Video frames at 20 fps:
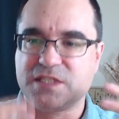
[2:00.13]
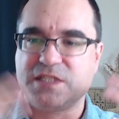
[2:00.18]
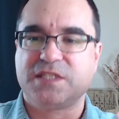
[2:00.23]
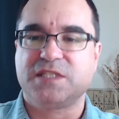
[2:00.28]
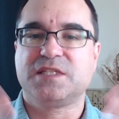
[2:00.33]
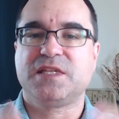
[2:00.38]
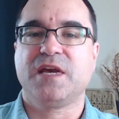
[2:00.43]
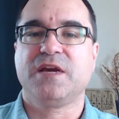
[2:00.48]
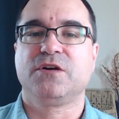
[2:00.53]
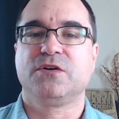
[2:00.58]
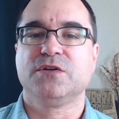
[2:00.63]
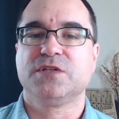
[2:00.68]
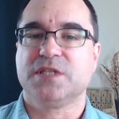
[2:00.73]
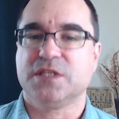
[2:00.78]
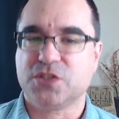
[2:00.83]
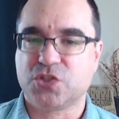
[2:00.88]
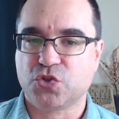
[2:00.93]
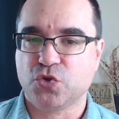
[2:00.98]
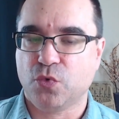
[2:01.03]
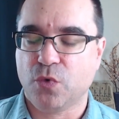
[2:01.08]
stairs, and
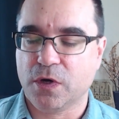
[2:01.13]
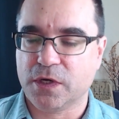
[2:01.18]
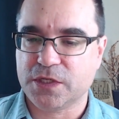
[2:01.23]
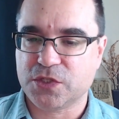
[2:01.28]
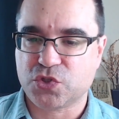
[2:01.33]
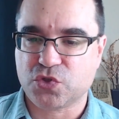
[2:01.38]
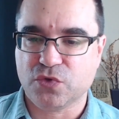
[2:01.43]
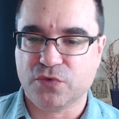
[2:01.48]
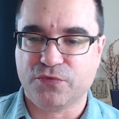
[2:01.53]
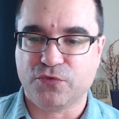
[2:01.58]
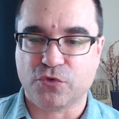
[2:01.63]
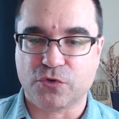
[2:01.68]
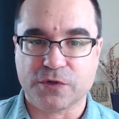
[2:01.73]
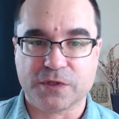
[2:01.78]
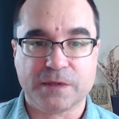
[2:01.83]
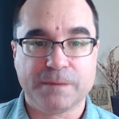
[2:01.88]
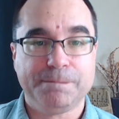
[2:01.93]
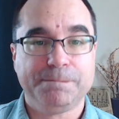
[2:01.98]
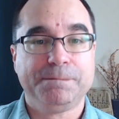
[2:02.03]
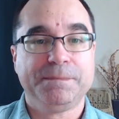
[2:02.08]
so on and so forth.
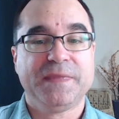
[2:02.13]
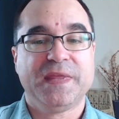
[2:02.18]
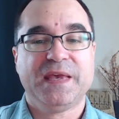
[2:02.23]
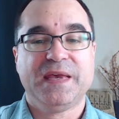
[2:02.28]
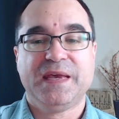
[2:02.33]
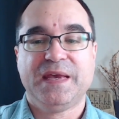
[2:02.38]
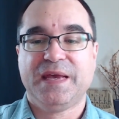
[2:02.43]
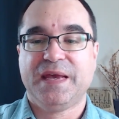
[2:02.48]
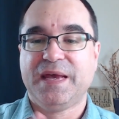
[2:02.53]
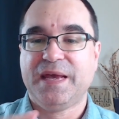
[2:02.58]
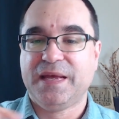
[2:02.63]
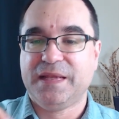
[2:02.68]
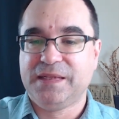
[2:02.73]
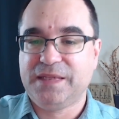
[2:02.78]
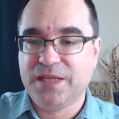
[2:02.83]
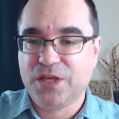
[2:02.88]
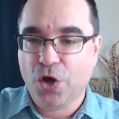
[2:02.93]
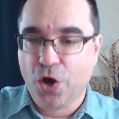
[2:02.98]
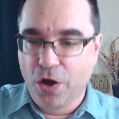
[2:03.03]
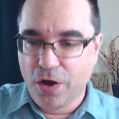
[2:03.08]

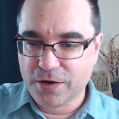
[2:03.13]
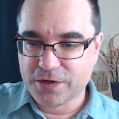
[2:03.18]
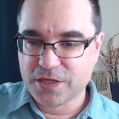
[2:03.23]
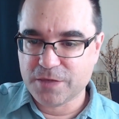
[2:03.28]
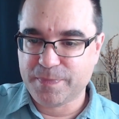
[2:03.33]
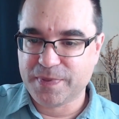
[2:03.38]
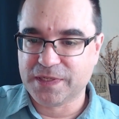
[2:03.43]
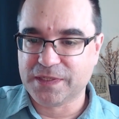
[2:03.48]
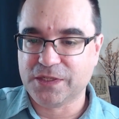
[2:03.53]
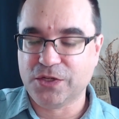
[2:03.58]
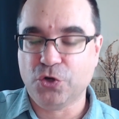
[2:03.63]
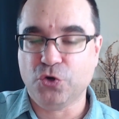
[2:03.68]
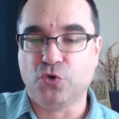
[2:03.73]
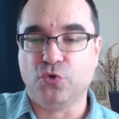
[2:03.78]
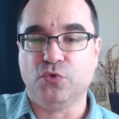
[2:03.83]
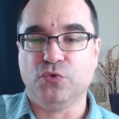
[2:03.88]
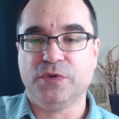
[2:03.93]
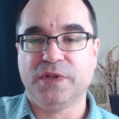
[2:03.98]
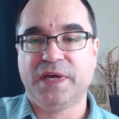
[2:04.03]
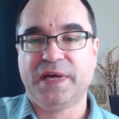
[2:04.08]
The occupant
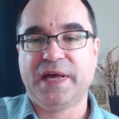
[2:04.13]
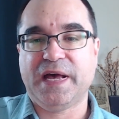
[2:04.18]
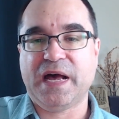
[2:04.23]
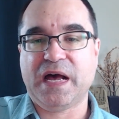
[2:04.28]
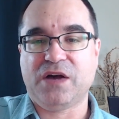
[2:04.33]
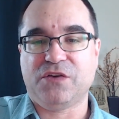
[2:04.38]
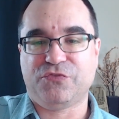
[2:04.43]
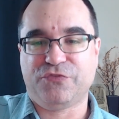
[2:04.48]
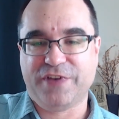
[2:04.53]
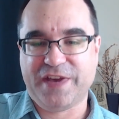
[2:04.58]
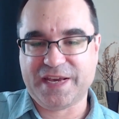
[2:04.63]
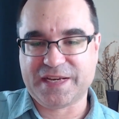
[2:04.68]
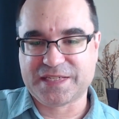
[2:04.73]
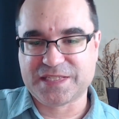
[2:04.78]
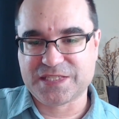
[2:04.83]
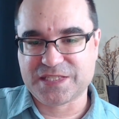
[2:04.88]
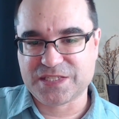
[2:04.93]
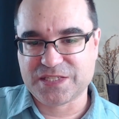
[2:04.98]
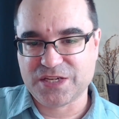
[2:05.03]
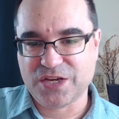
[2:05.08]
load
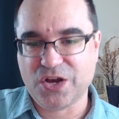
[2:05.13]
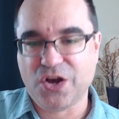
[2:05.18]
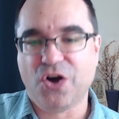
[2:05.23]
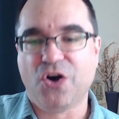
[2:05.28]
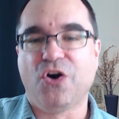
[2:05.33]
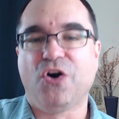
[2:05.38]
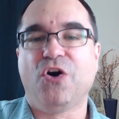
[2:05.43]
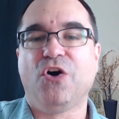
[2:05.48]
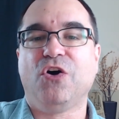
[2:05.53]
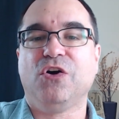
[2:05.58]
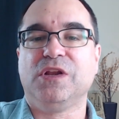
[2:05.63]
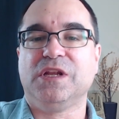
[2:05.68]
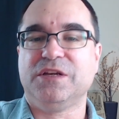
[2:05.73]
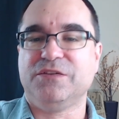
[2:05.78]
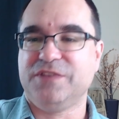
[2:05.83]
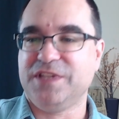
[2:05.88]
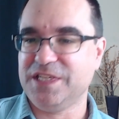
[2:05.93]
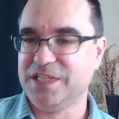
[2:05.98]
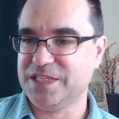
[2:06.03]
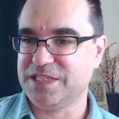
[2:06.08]
affects all of
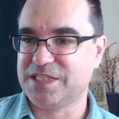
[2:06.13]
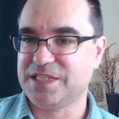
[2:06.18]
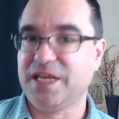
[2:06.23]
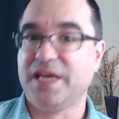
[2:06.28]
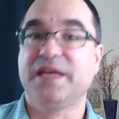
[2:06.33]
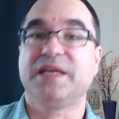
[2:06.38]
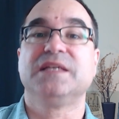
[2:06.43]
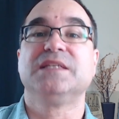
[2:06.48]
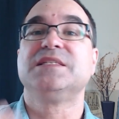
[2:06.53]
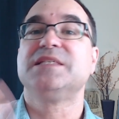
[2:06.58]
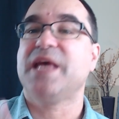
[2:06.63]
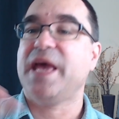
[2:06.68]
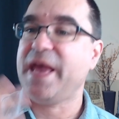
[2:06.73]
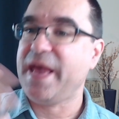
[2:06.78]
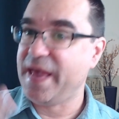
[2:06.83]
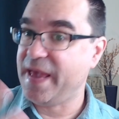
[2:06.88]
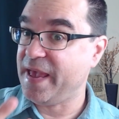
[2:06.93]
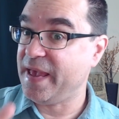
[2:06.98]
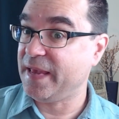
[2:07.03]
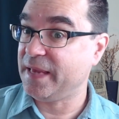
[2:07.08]
these things
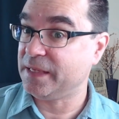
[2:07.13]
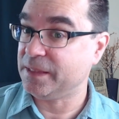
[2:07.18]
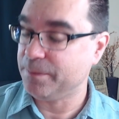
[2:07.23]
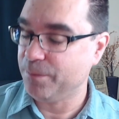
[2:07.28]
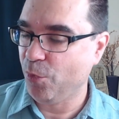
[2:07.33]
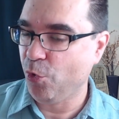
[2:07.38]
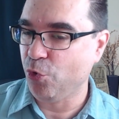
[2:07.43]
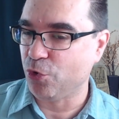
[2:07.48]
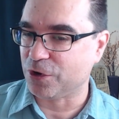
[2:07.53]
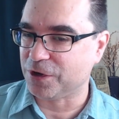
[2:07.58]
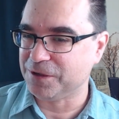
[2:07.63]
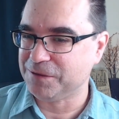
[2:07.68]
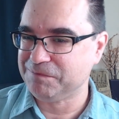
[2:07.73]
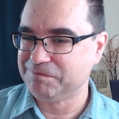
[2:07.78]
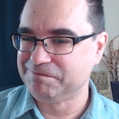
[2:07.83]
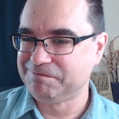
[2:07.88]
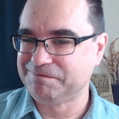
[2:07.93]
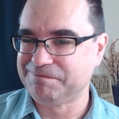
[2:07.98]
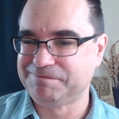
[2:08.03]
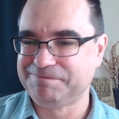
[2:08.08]
and more.
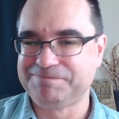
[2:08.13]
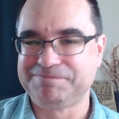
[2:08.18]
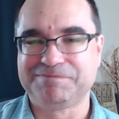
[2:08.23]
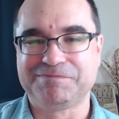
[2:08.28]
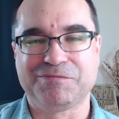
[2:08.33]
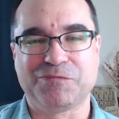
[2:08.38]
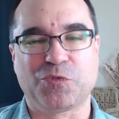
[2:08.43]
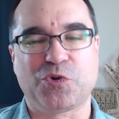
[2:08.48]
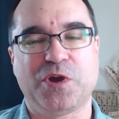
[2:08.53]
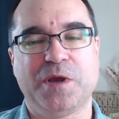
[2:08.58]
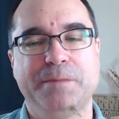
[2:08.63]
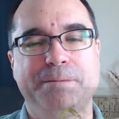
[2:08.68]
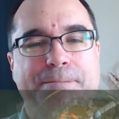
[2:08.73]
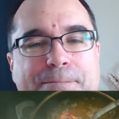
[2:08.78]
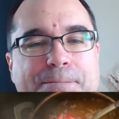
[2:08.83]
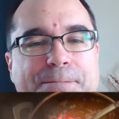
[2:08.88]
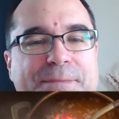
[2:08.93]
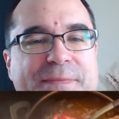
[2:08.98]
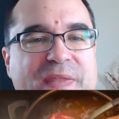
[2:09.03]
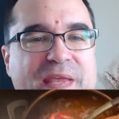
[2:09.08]
Okay?
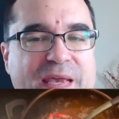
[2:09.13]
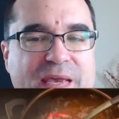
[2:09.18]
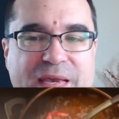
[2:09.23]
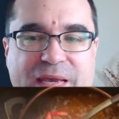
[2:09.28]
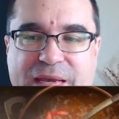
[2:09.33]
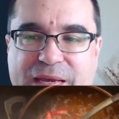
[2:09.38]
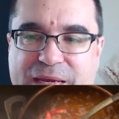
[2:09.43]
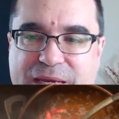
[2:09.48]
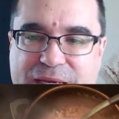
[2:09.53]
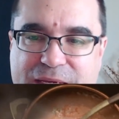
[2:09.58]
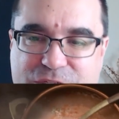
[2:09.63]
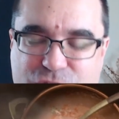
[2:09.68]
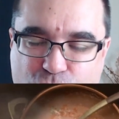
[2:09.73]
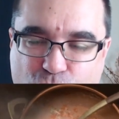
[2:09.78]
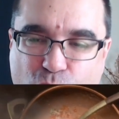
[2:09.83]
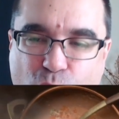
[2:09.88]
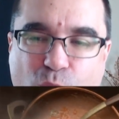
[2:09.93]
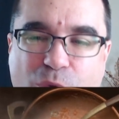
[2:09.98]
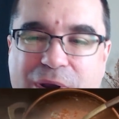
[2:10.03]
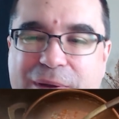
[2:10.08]
So
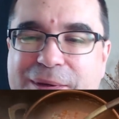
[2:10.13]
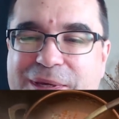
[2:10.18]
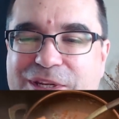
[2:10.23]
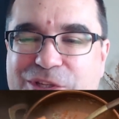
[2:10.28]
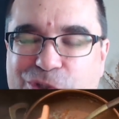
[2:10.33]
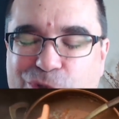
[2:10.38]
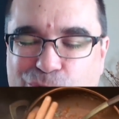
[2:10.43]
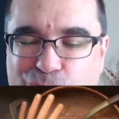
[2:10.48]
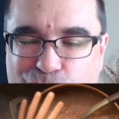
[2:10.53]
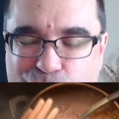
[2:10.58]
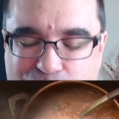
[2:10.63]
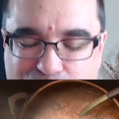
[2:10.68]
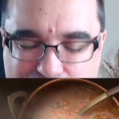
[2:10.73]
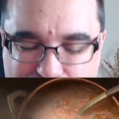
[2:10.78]
what I'm going to do